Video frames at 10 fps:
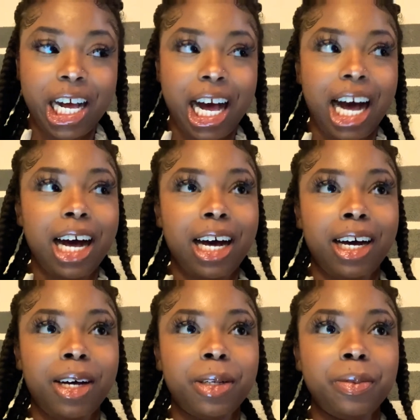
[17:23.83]

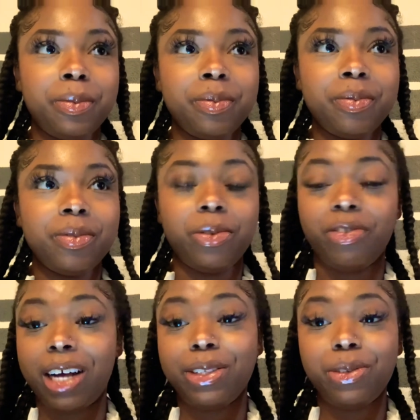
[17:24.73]
Um,
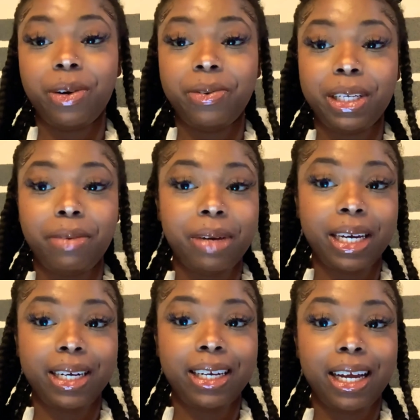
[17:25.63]
5'2 won't really
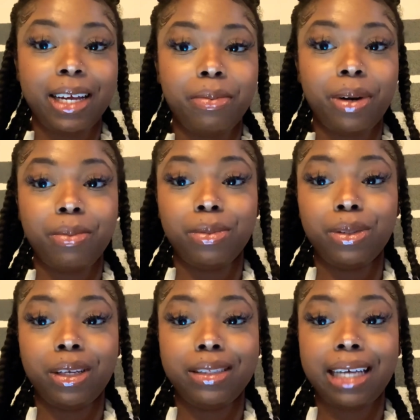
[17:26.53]
matter, like, but I'm
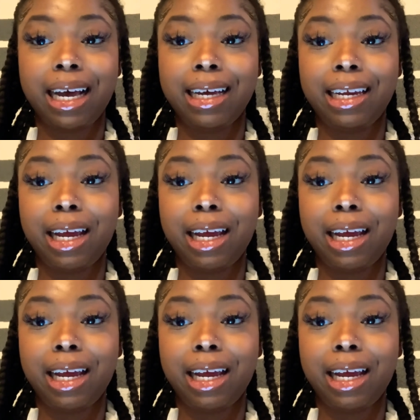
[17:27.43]
tiny.